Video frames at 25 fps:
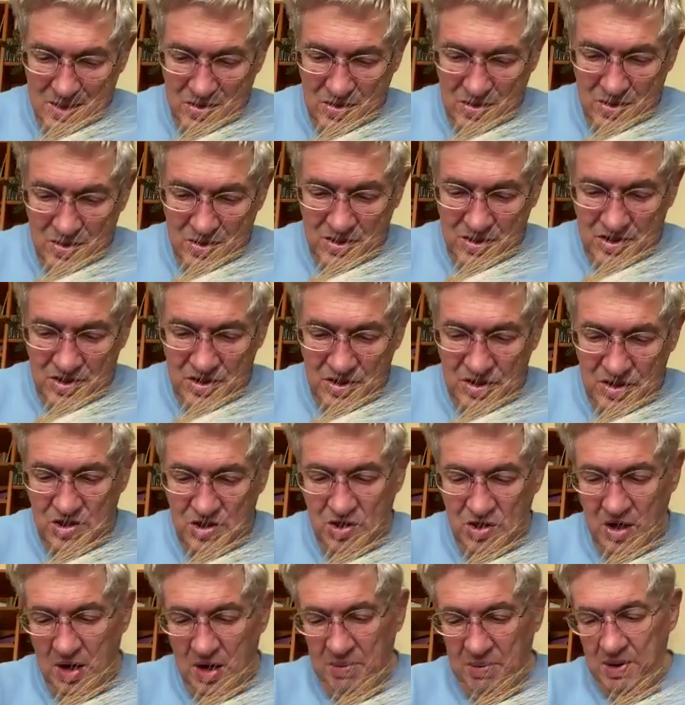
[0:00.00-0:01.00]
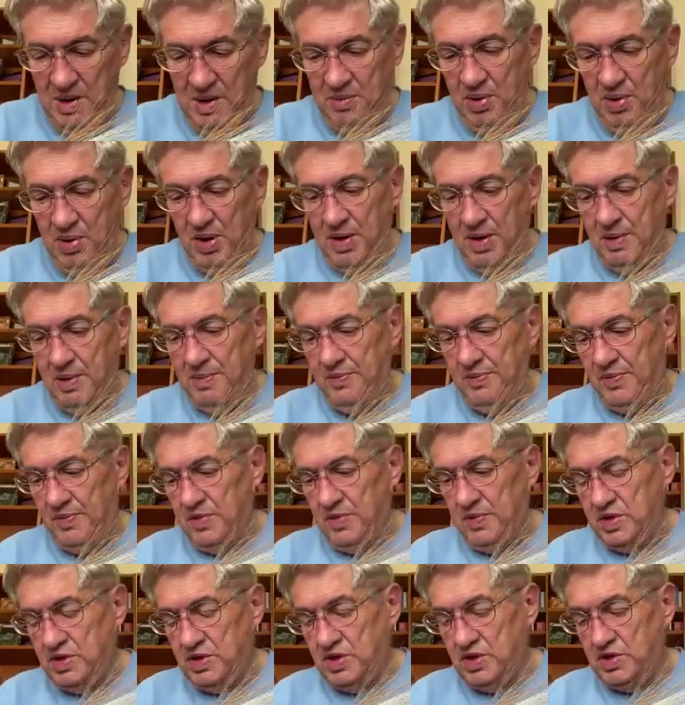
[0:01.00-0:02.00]
So this is the topping part,
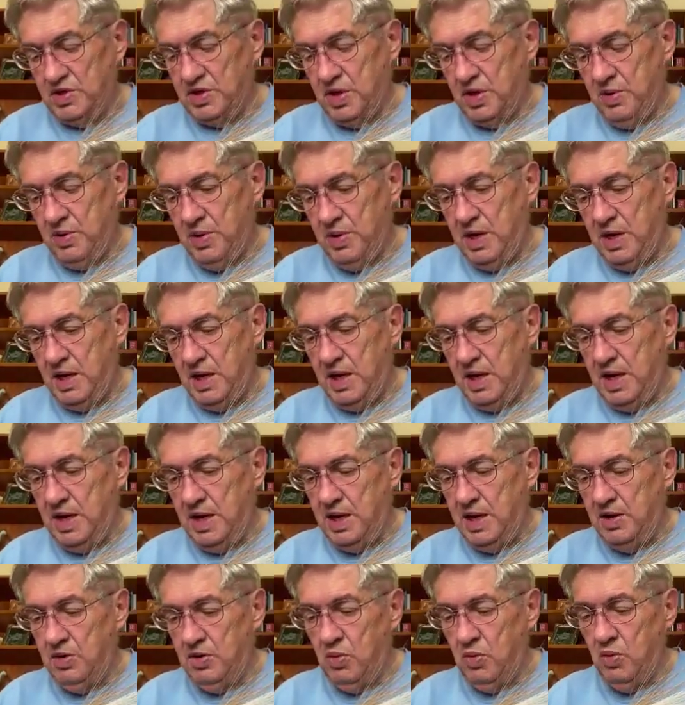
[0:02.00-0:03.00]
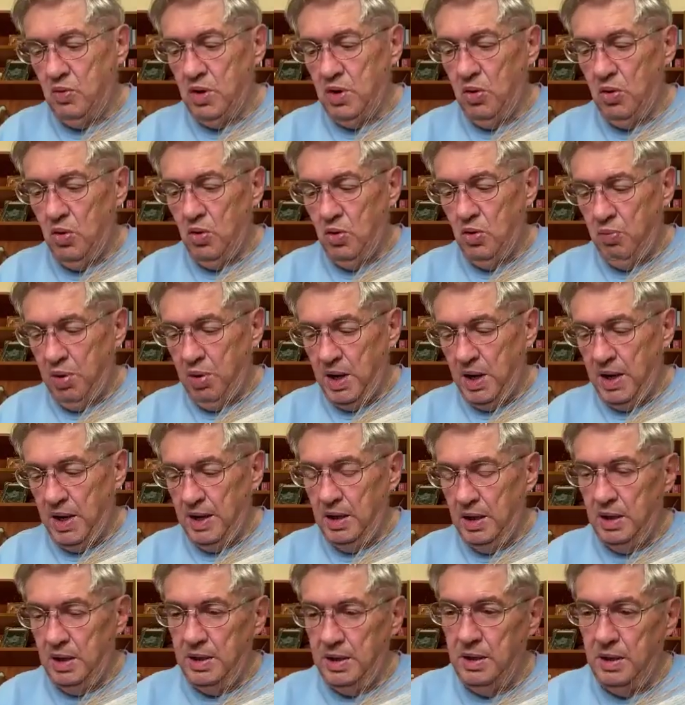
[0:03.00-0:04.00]
which is the green. Again, I don't want a whole
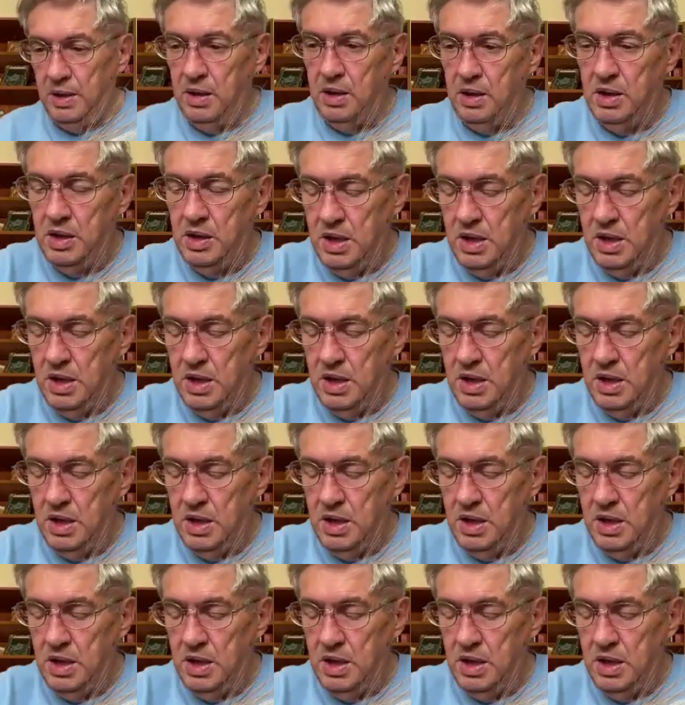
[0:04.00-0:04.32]
pile here.